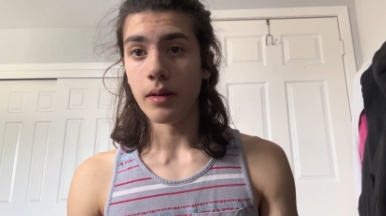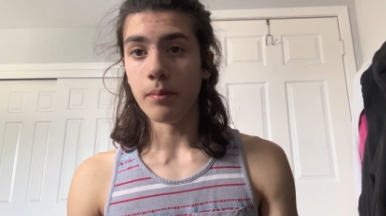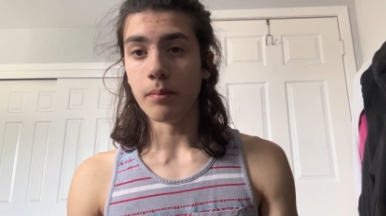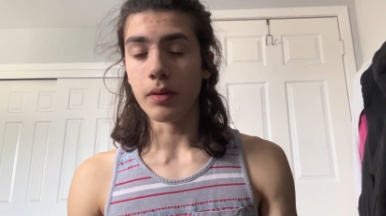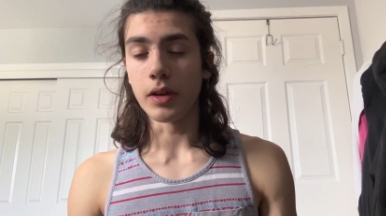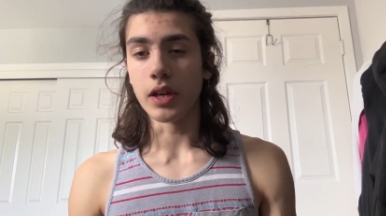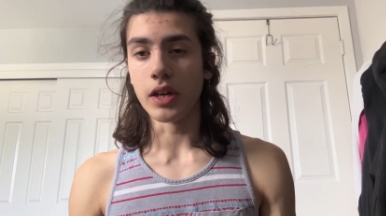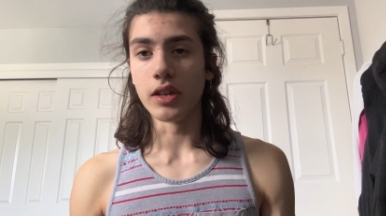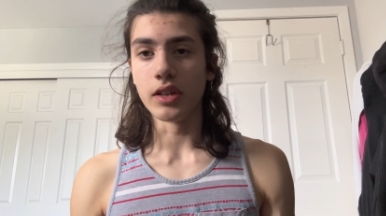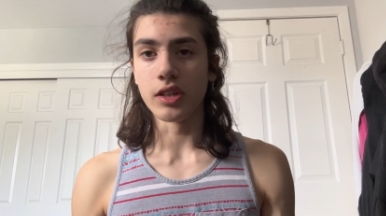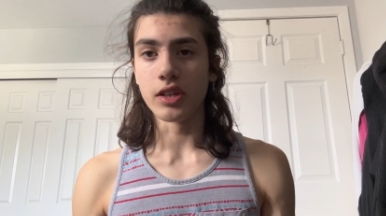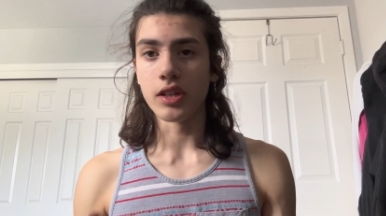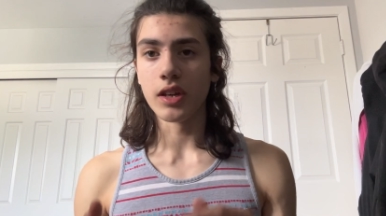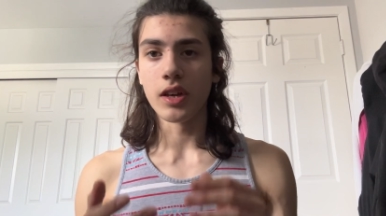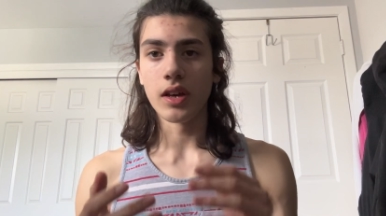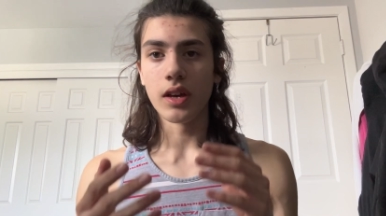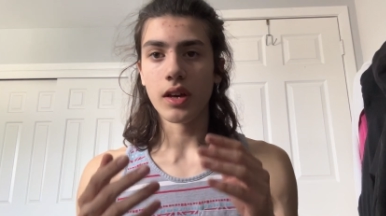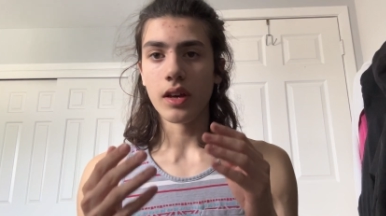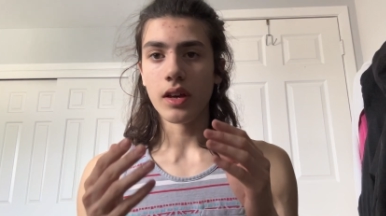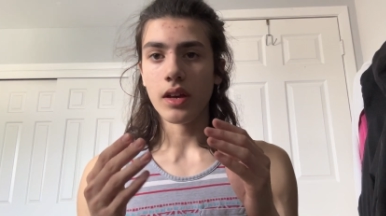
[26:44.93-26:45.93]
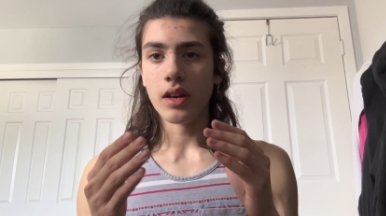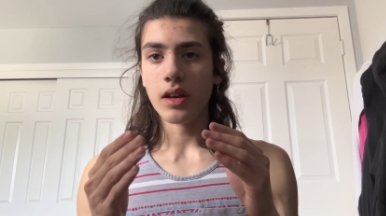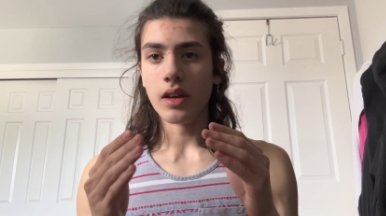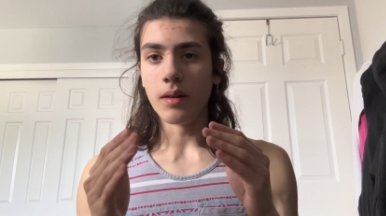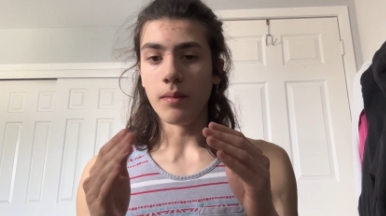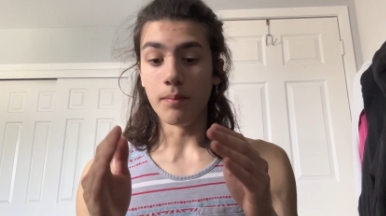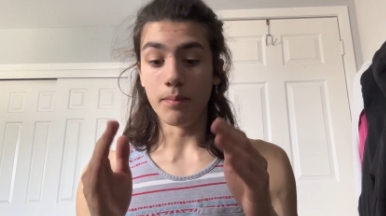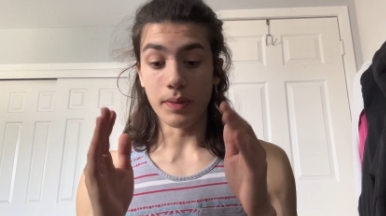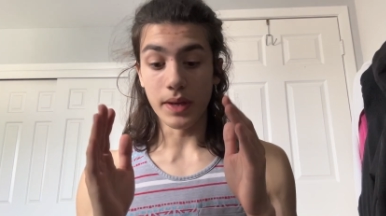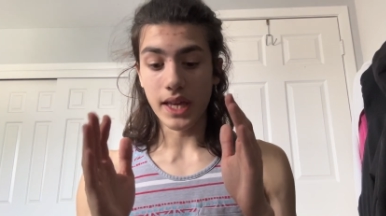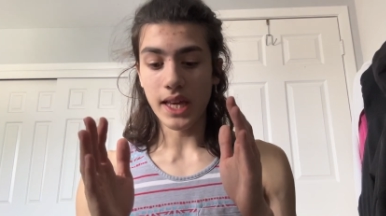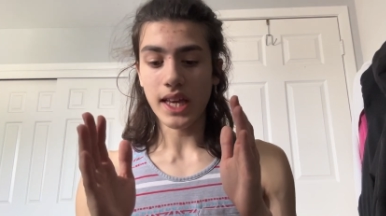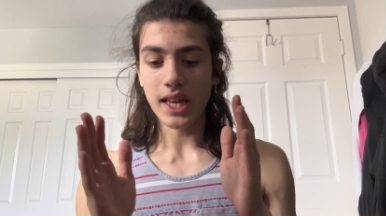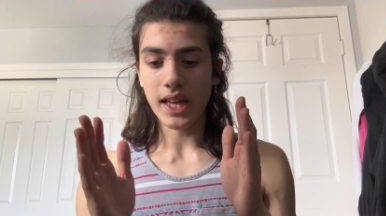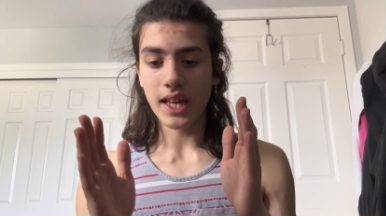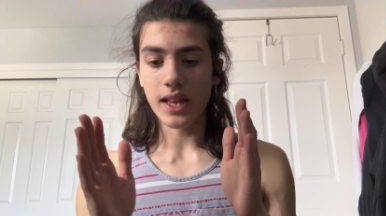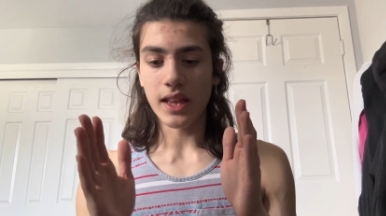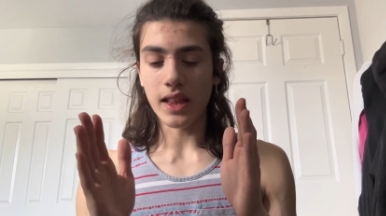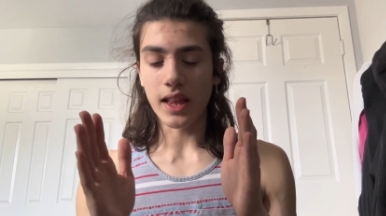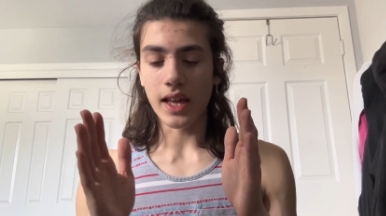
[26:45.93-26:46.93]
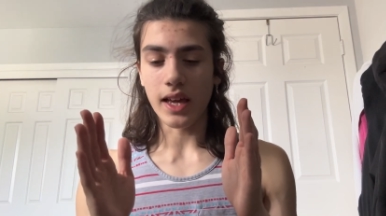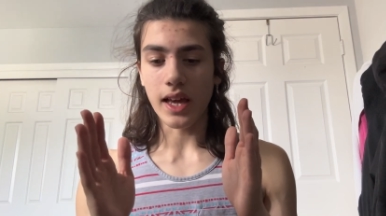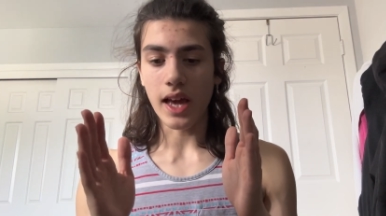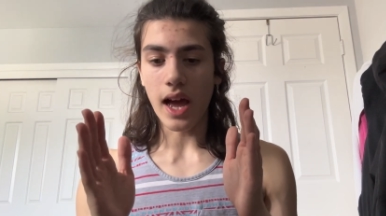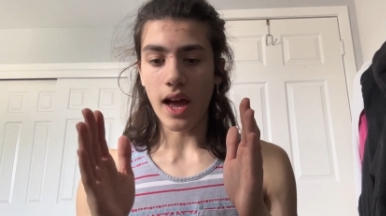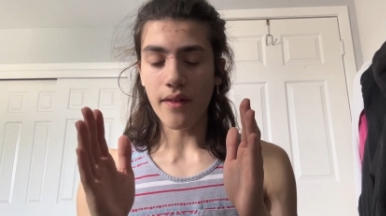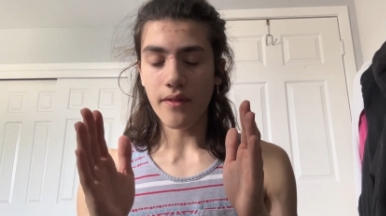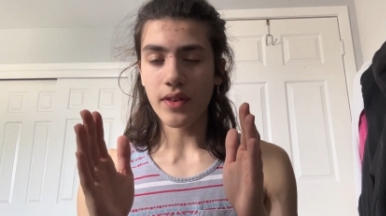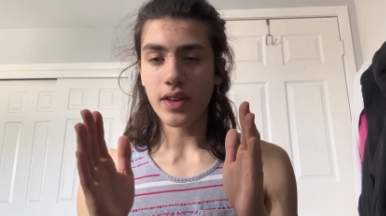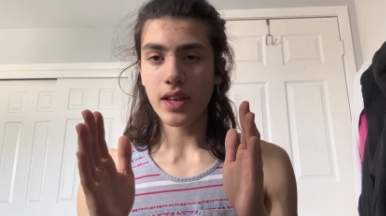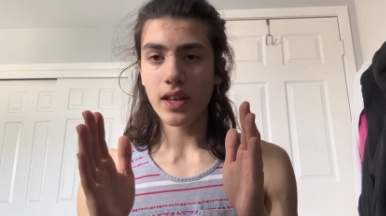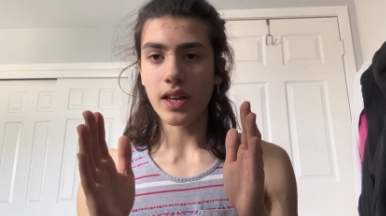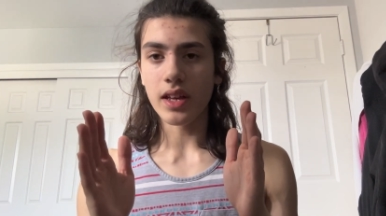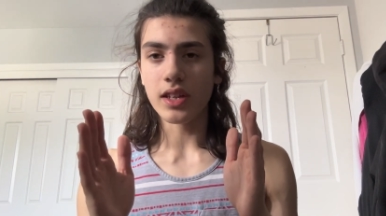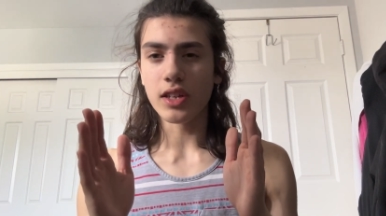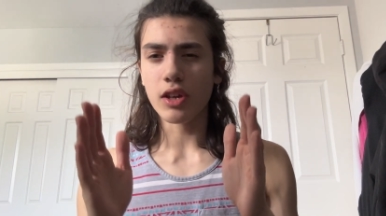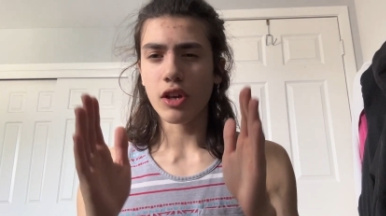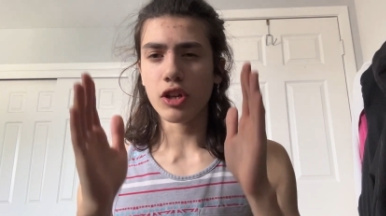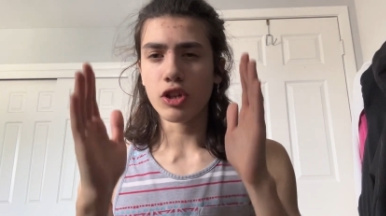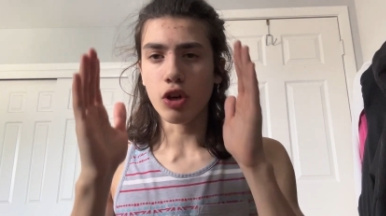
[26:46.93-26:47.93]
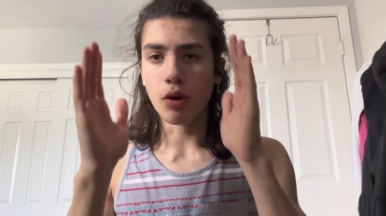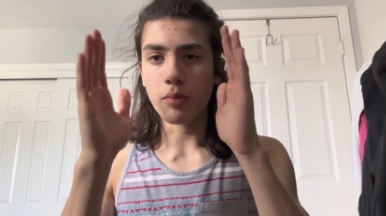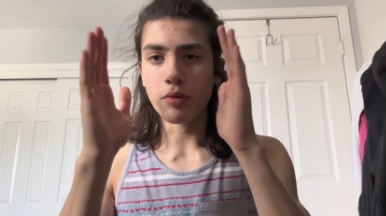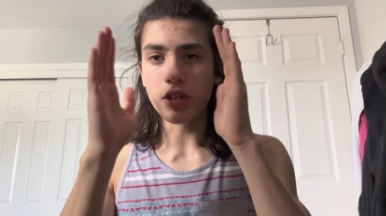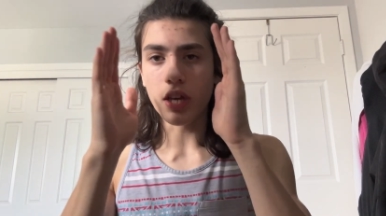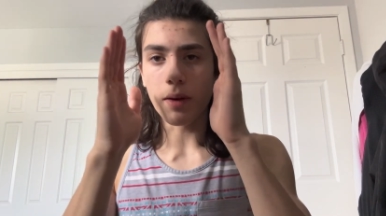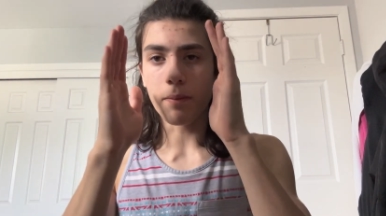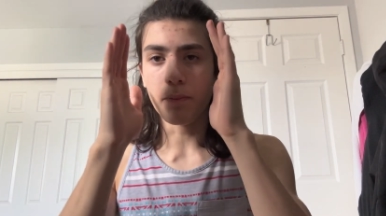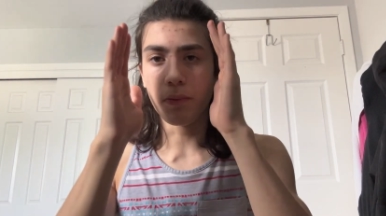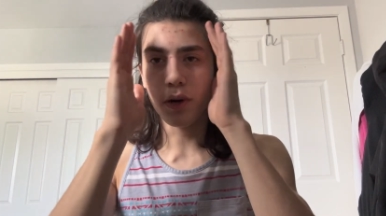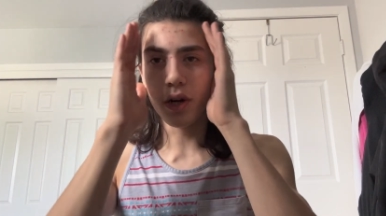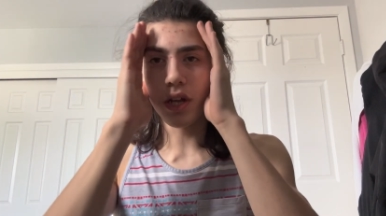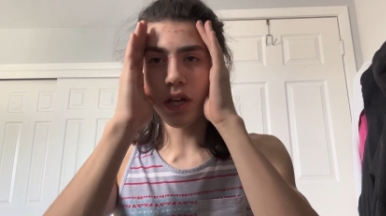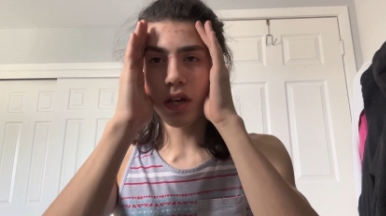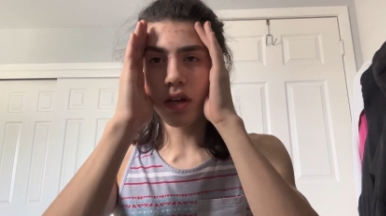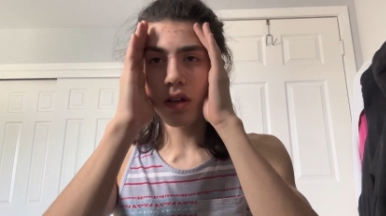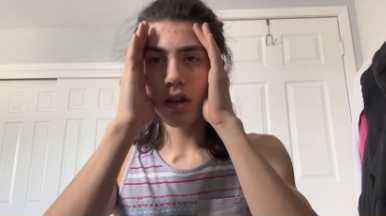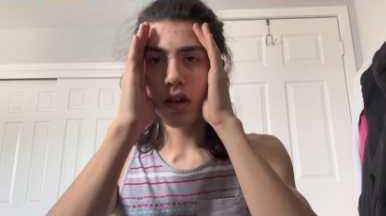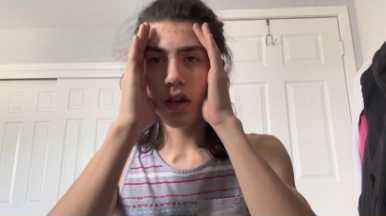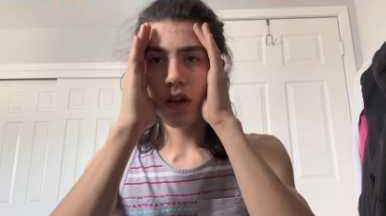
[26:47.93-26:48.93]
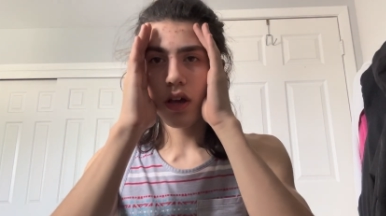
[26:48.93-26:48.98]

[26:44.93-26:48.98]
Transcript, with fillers: Because being like having it's, it's almost like putting